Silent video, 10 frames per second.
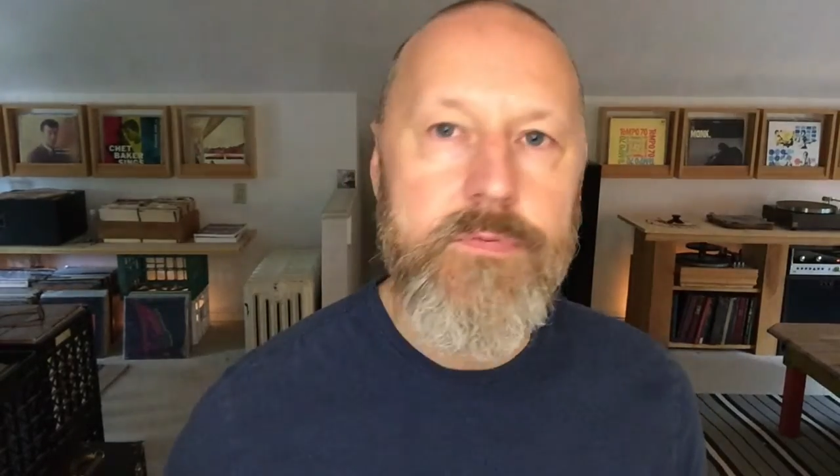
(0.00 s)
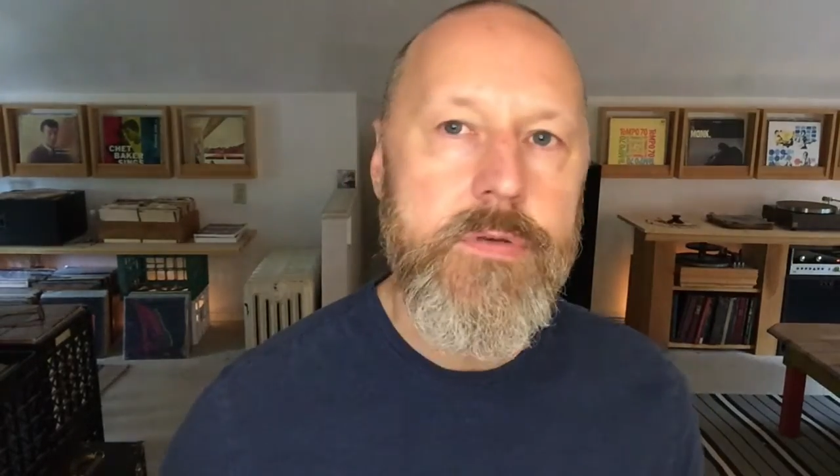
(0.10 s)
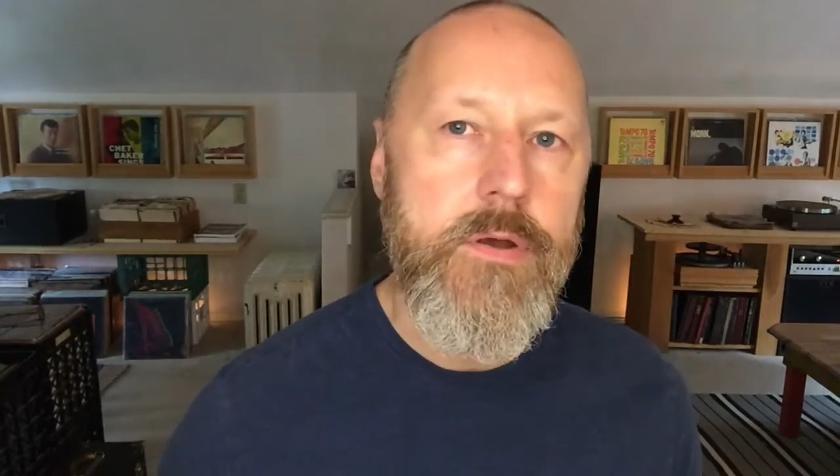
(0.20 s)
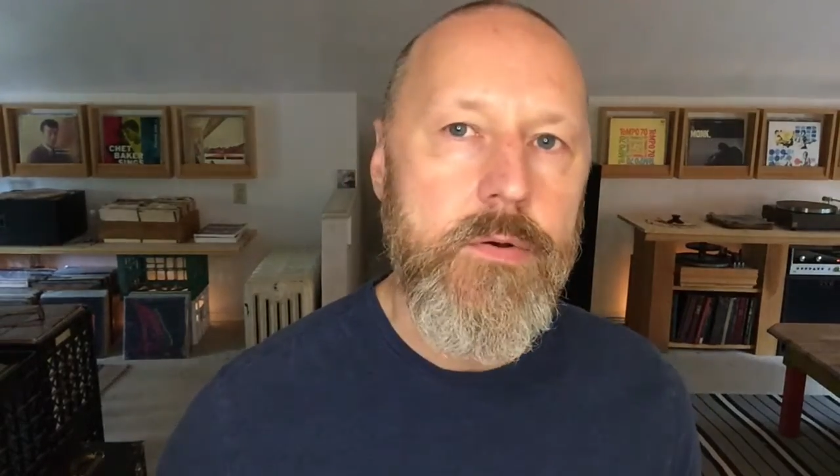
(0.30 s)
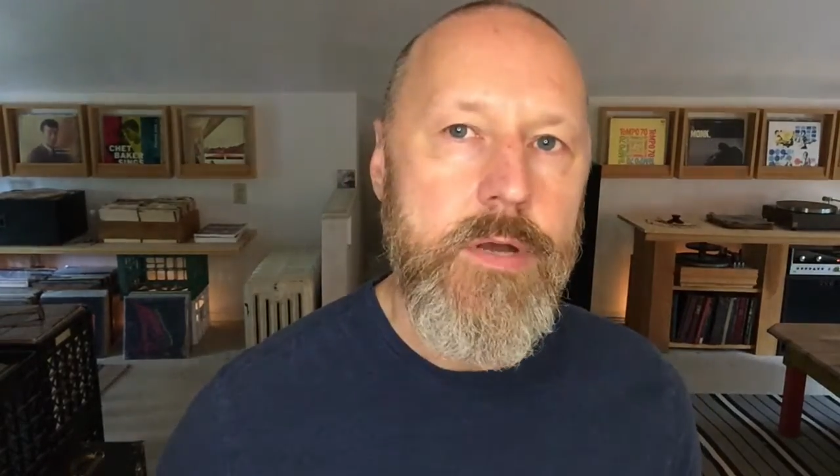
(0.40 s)

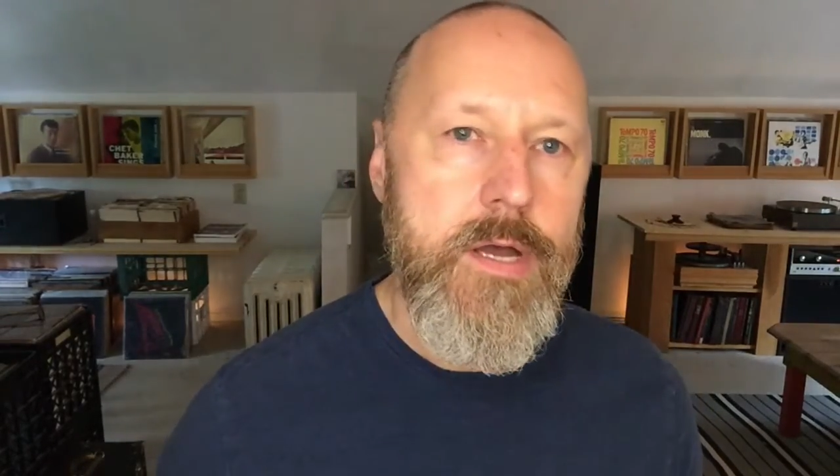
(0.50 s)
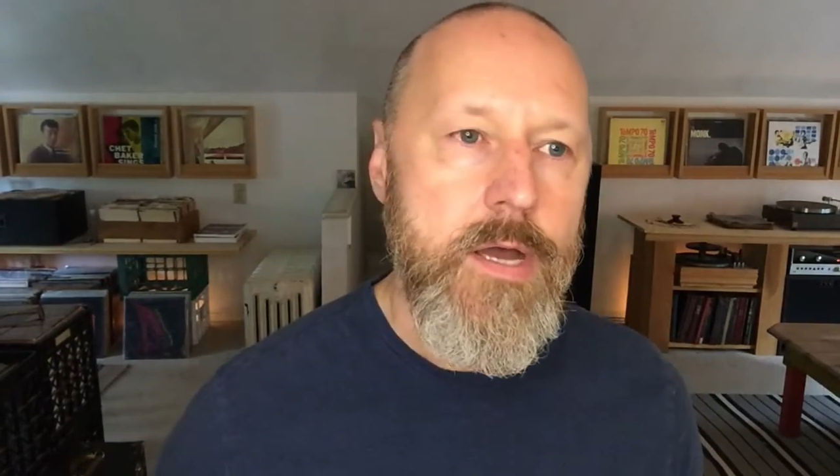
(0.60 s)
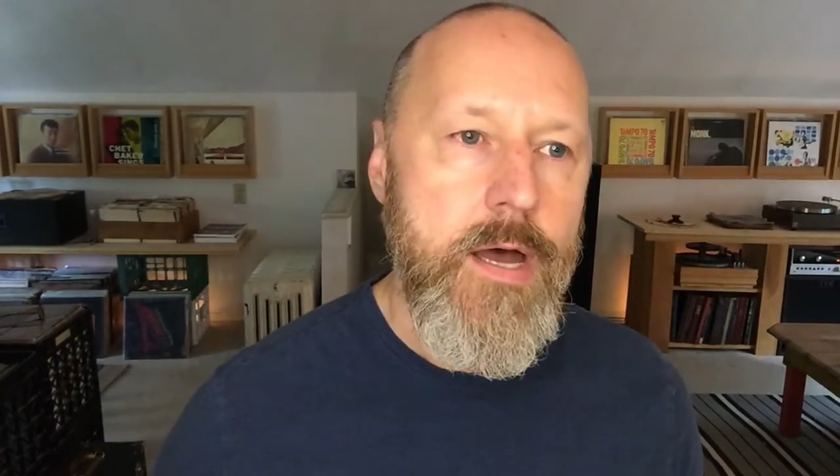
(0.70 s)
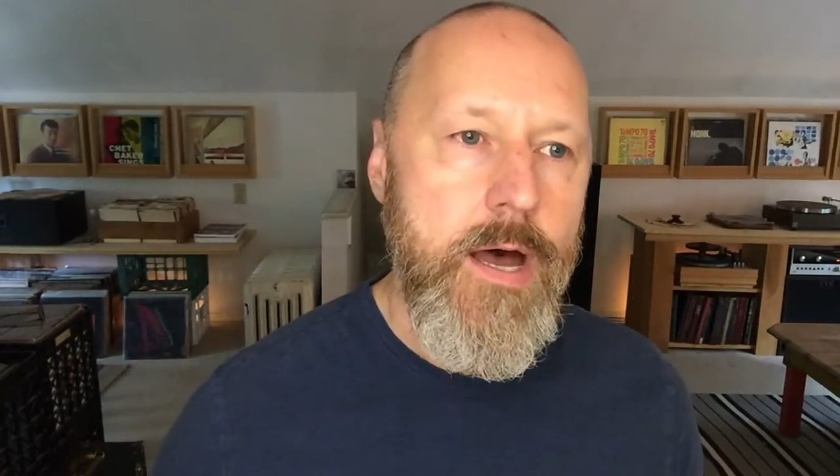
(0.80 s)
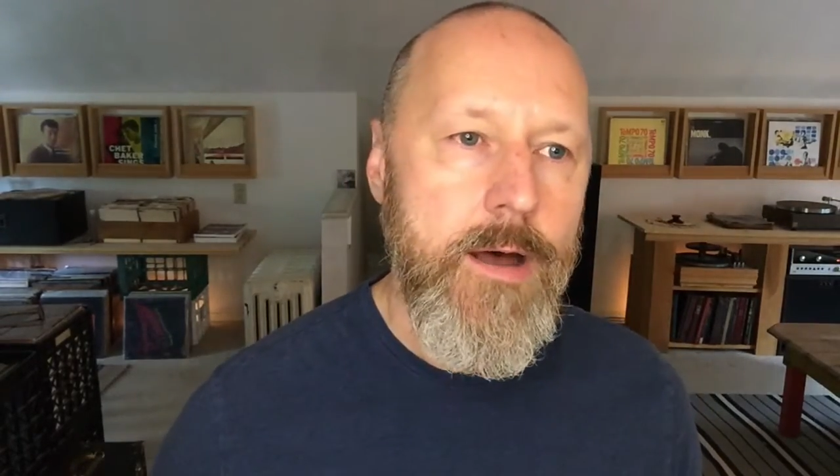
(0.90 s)
So
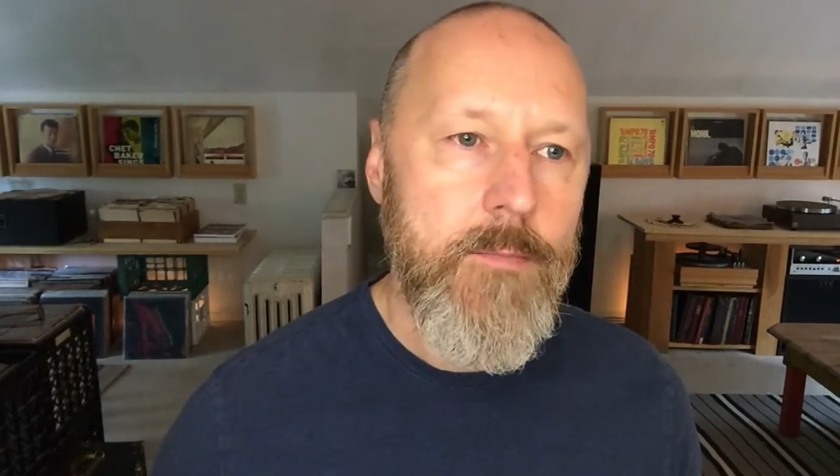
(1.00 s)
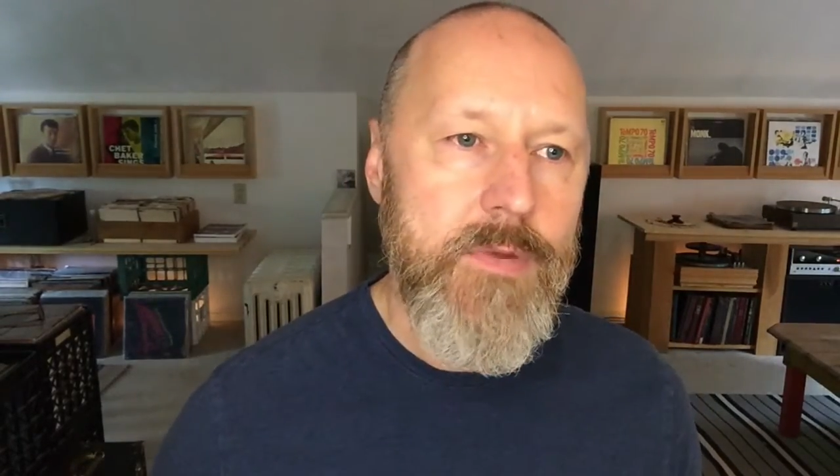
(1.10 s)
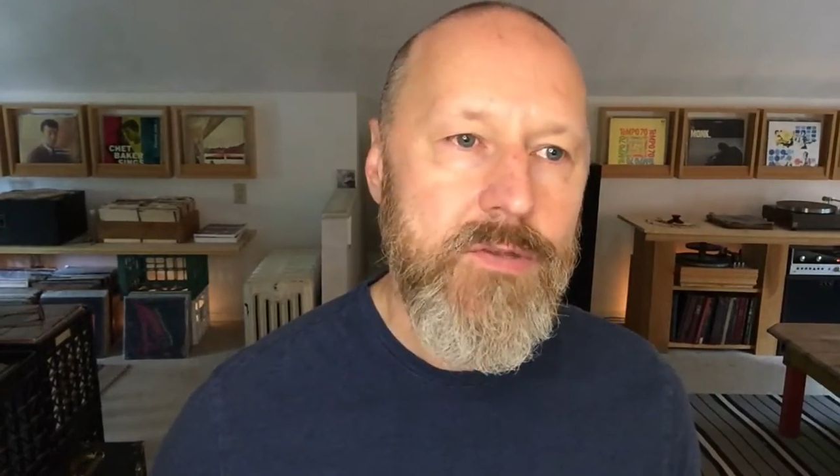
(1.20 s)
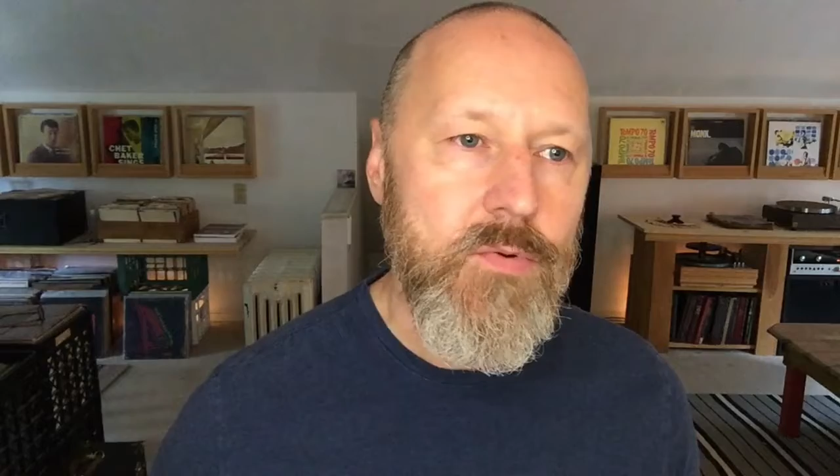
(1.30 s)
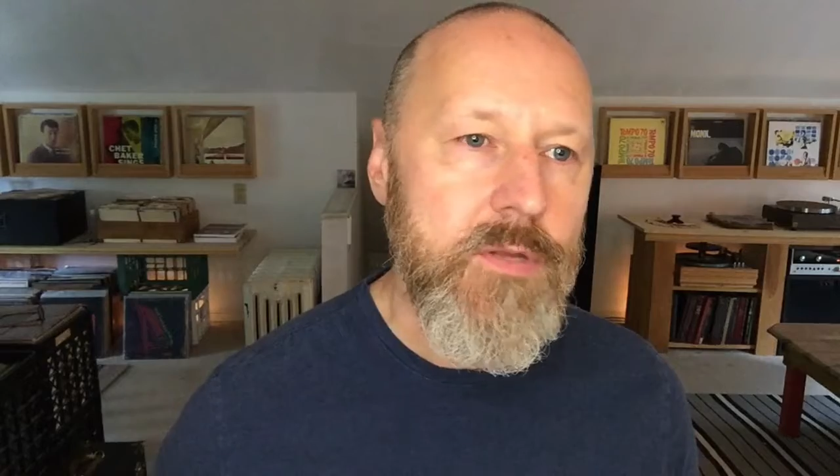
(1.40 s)

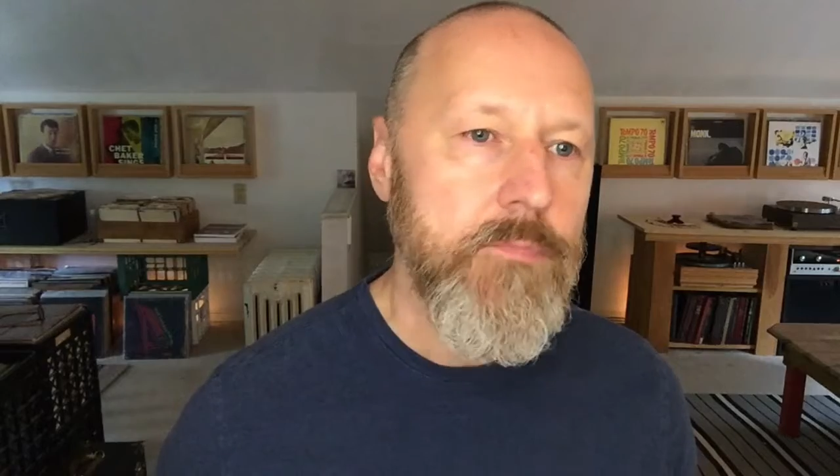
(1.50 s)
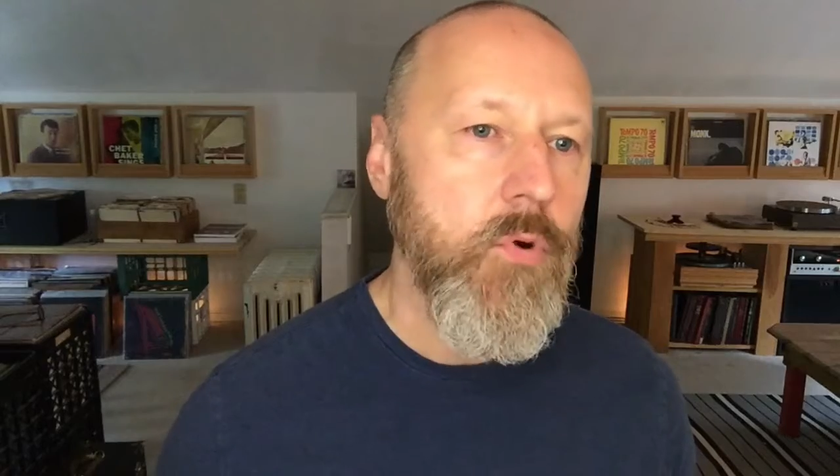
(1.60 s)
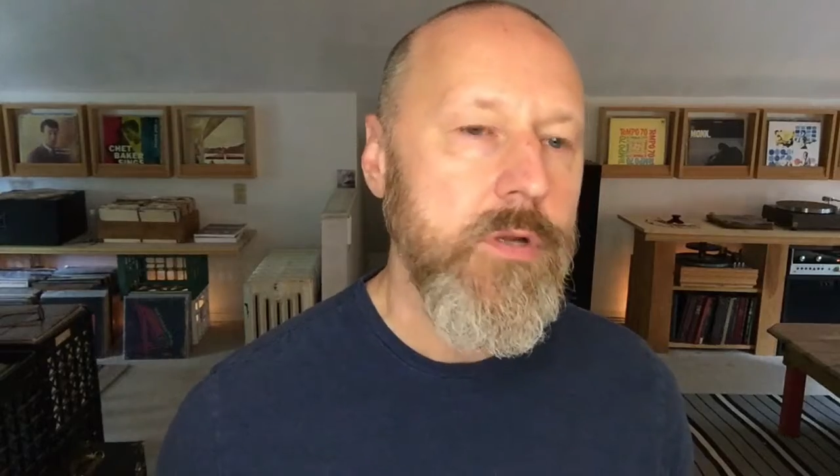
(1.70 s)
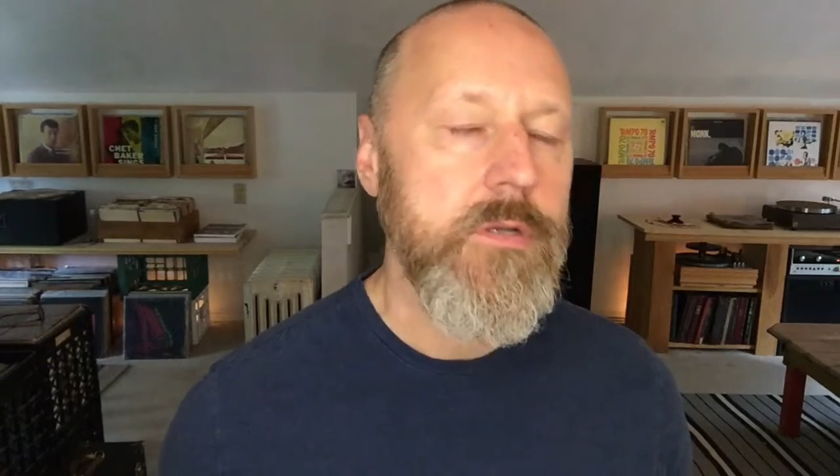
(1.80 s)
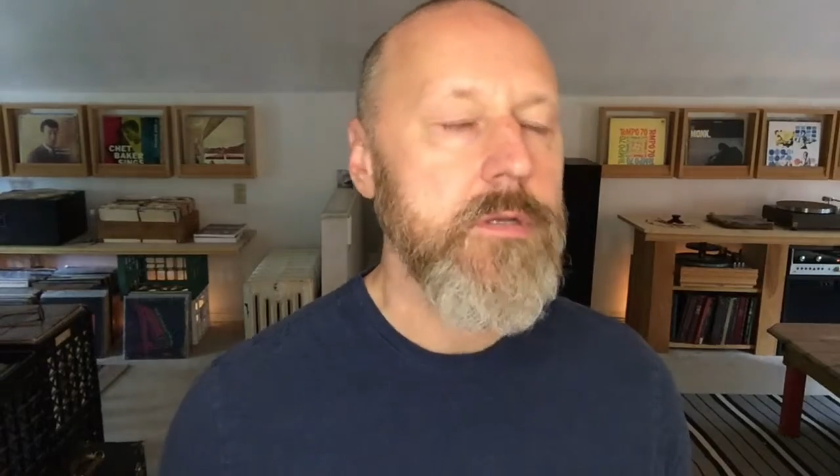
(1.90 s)
it's real
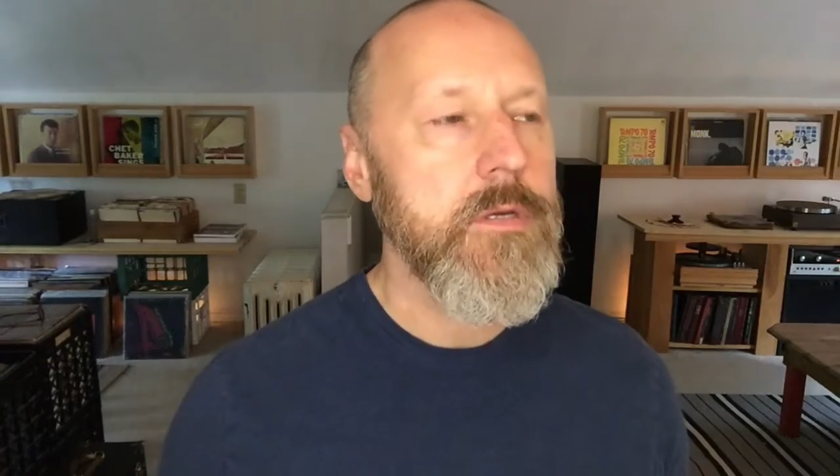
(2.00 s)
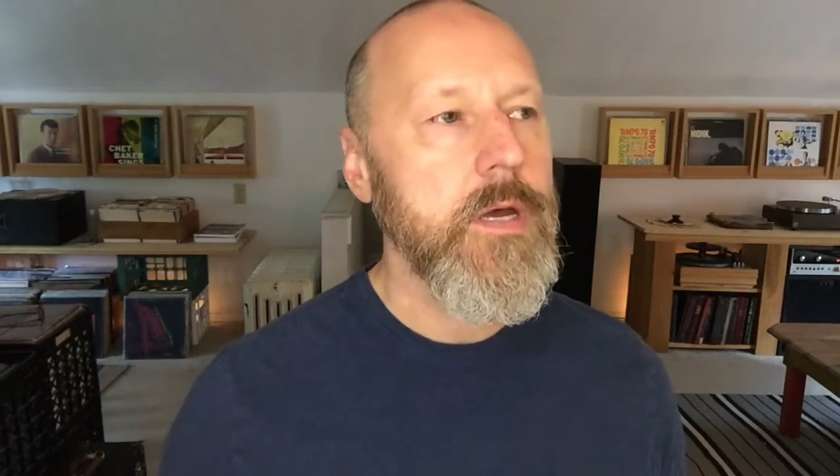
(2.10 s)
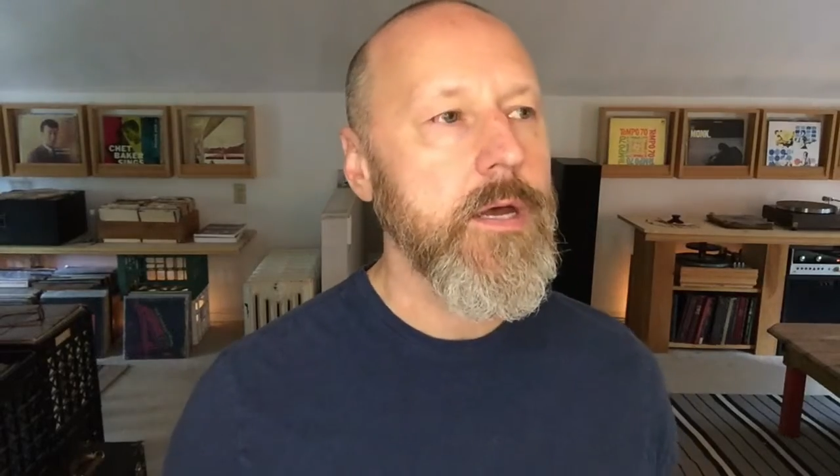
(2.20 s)
important.